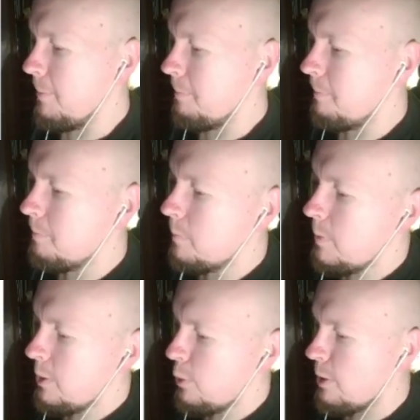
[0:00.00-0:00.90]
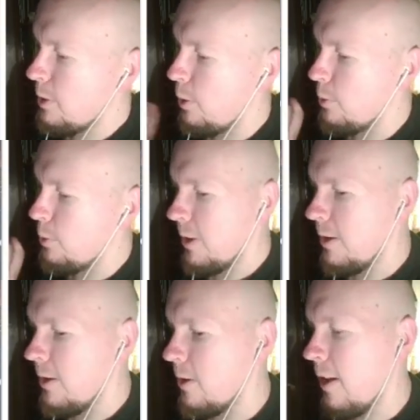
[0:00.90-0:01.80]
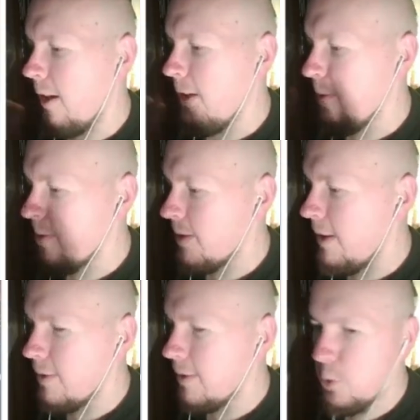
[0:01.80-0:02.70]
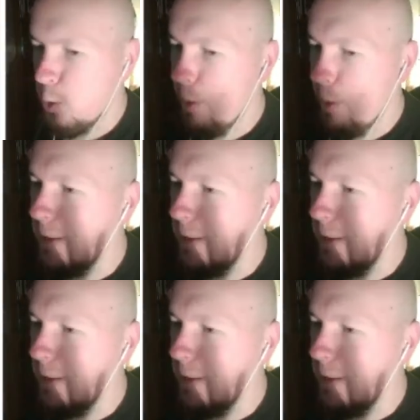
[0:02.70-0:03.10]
two tones playing on either side, straddling,